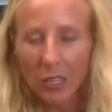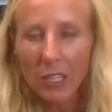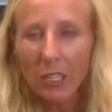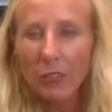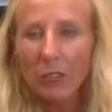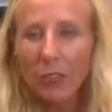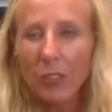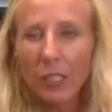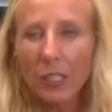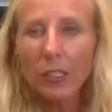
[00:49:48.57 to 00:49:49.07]

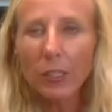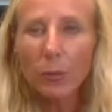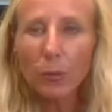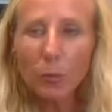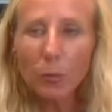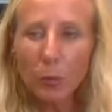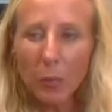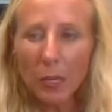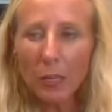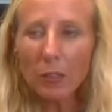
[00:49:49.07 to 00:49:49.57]
Very
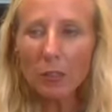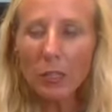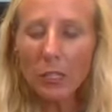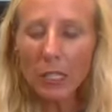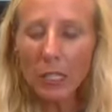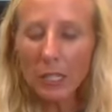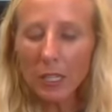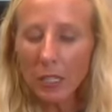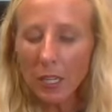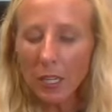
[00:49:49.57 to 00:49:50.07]

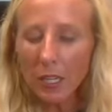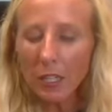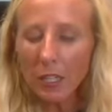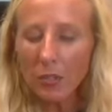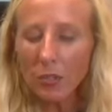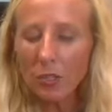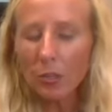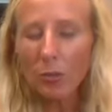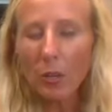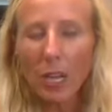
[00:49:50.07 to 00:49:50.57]
rarely
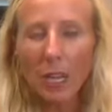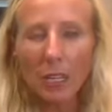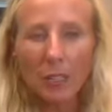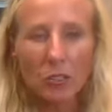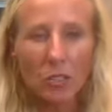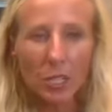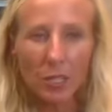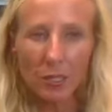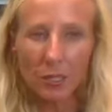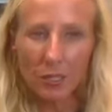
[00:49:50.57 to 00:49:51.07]
do I
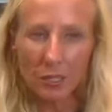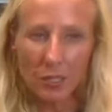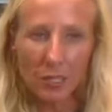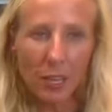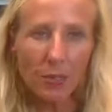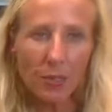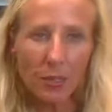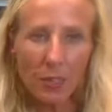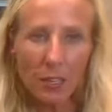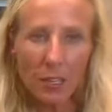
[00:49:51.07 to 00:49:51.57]
just
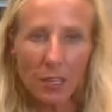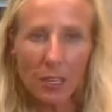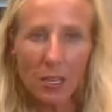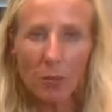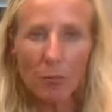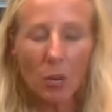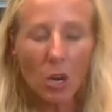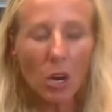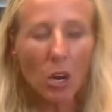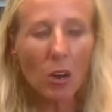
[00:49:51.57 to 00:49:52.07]
send them
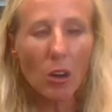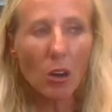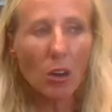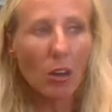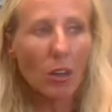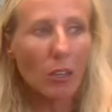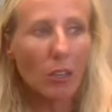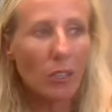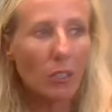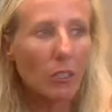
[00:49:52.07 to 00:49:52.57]

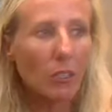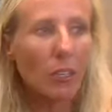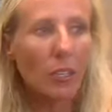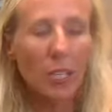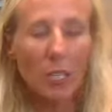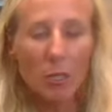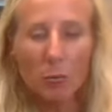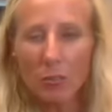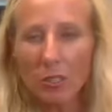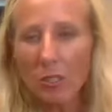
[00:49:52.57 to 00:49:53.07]
on
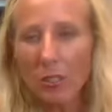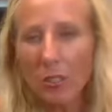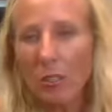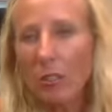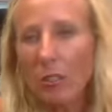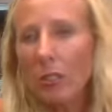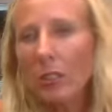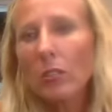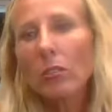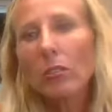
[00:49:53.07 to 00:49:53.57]

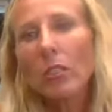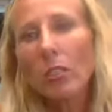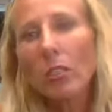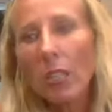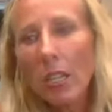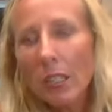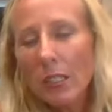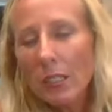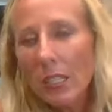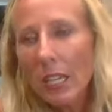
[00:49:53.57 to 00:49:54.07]
Amazon or
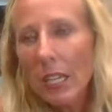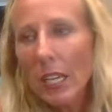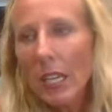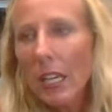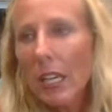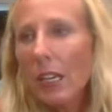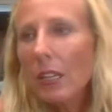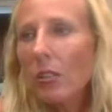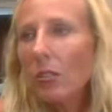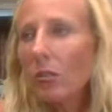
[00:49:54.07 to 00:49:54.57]

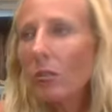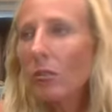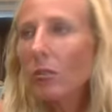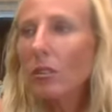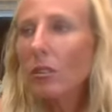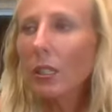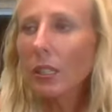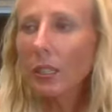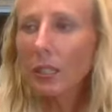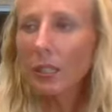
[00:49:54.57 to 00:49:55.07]
Undead or
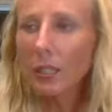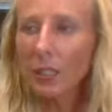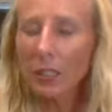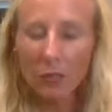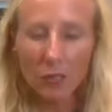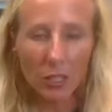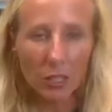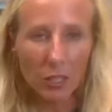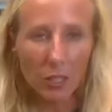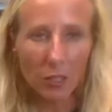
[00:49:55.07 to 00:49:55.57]
any of
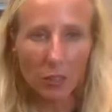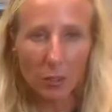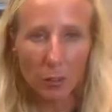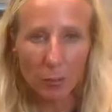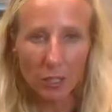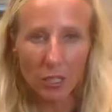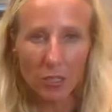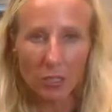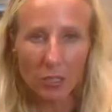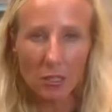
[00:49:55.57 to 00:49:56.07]
the other
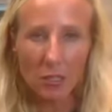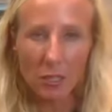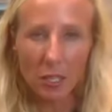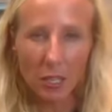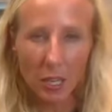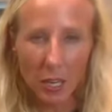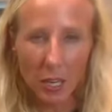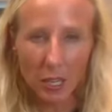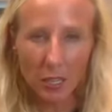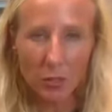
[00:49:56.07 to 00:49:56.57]
places that
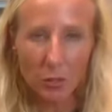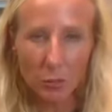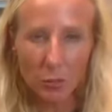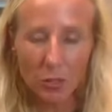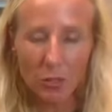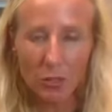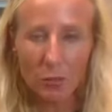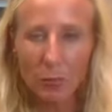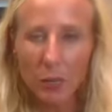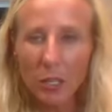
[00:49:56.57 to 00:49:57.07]
I source
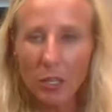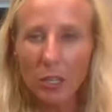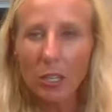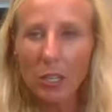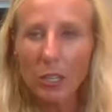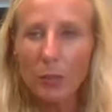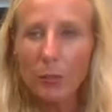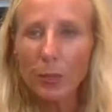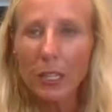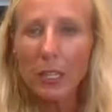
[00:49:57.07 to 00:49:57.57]
my
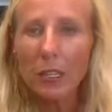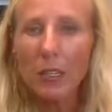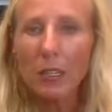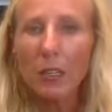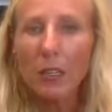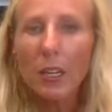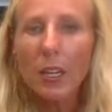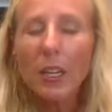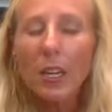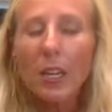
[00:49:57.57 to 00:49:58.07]
hardware,
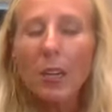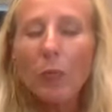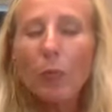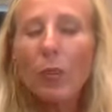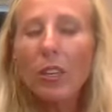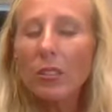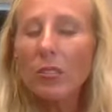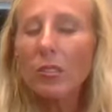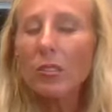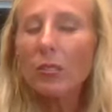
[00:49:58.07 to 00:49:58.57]

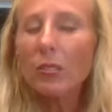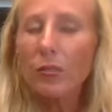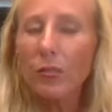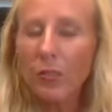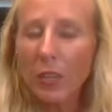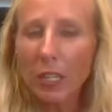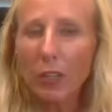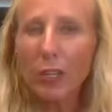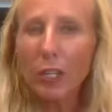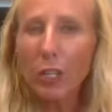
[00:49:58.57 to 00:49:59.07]
because it's
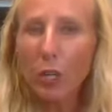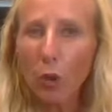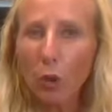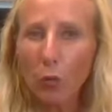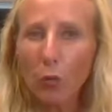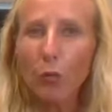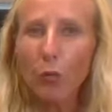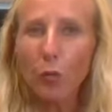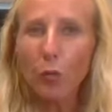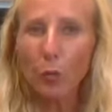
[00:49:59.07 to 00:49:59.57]
very
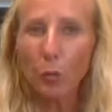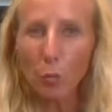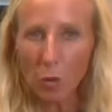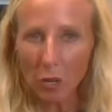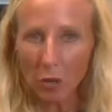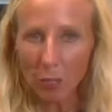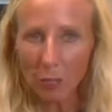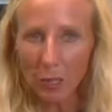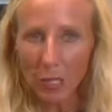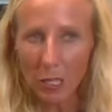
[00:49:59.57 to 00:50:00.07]

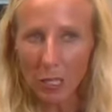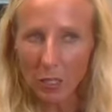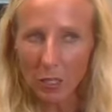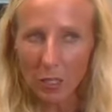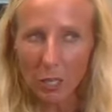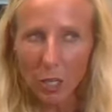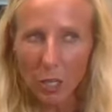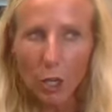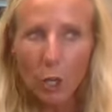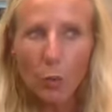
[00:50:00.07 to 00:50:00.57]
overwhelming
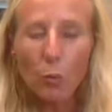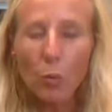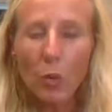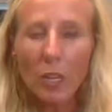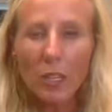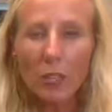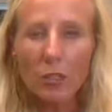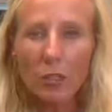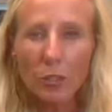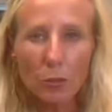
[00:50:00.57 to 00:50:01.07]
when
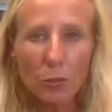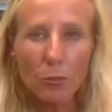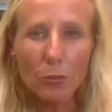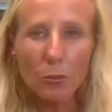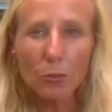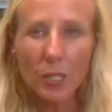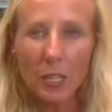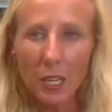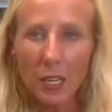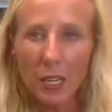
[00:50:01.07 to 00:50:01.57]

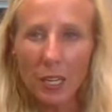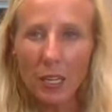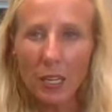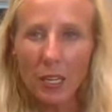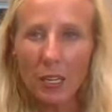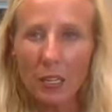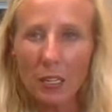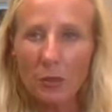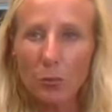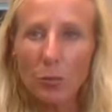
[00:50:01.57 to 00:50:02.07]

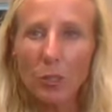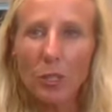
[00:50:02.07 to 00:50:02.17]
a